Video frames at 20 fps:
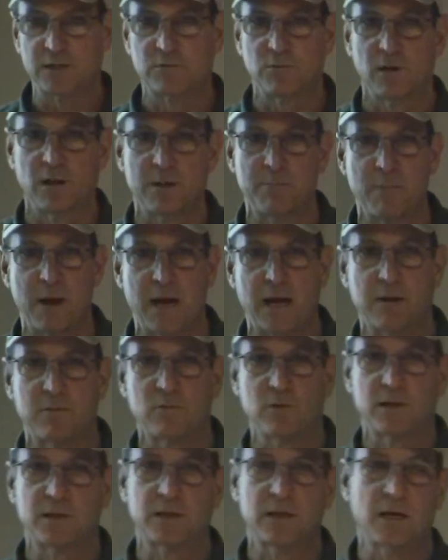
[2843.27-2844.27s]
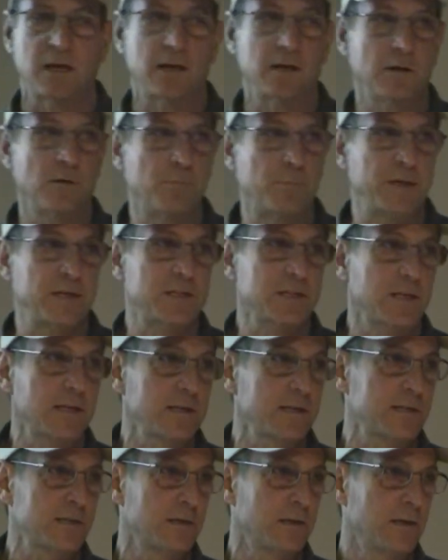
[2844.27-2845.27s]
it's really made with uh,
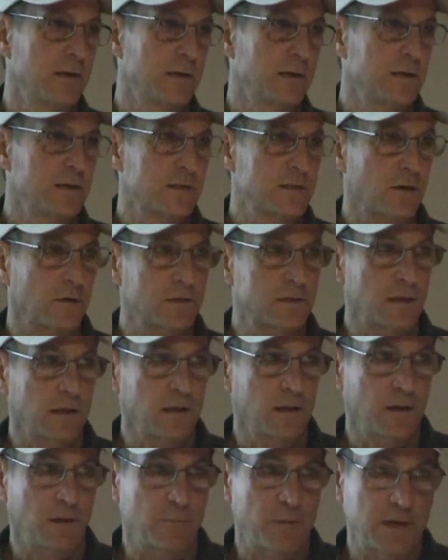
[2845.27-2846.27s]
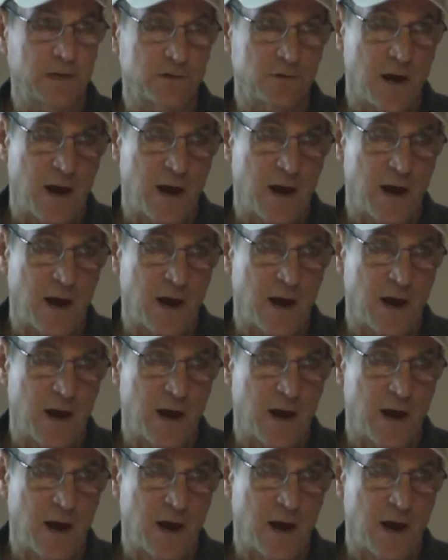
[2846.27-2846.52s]
hibiscus, so it's a little bit